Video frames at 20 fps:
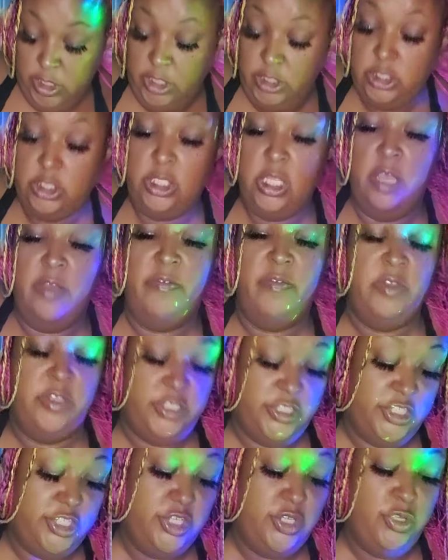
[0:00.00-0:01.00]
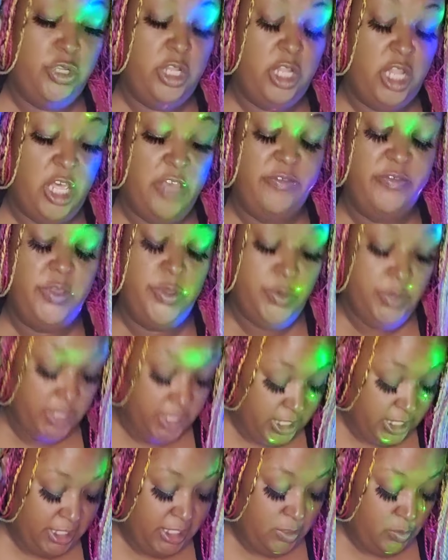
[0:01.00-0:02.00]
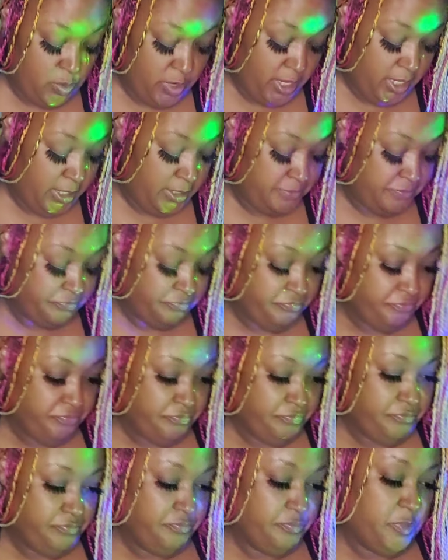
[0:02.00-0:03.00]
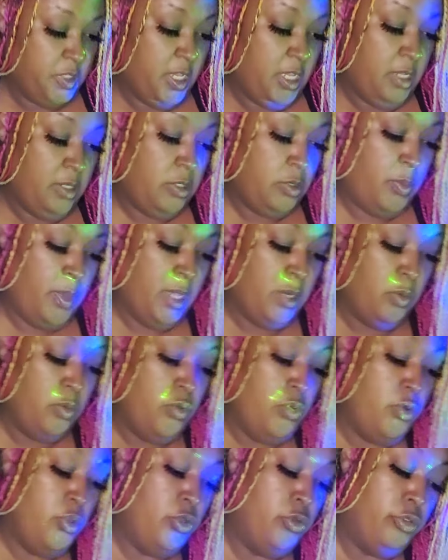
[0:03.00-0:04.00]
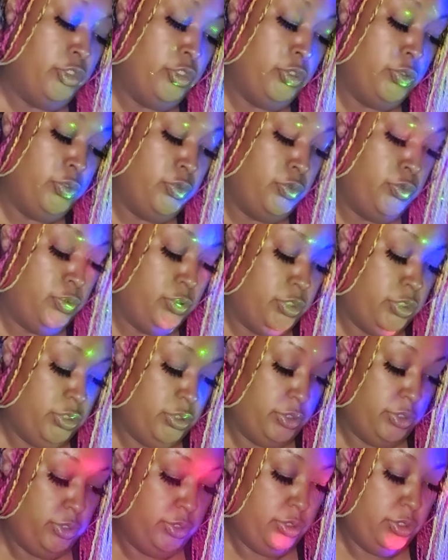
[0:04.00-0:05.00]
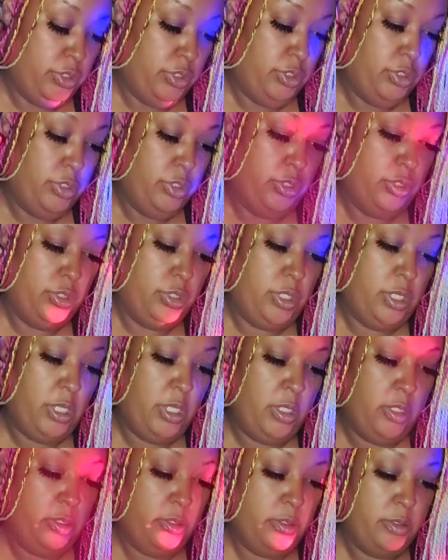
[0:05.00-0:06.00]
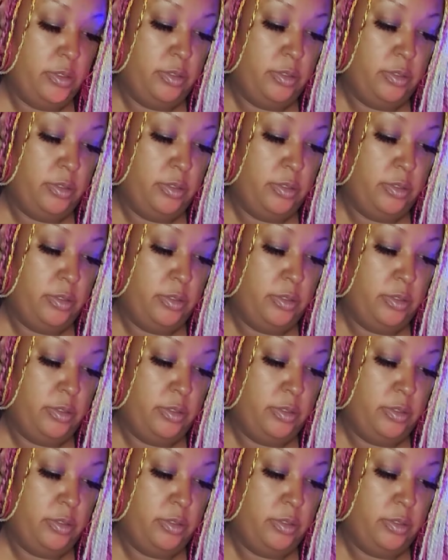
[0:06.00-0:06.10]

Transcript: they still still love you anyway. Okay? No matter who you choose. Okay?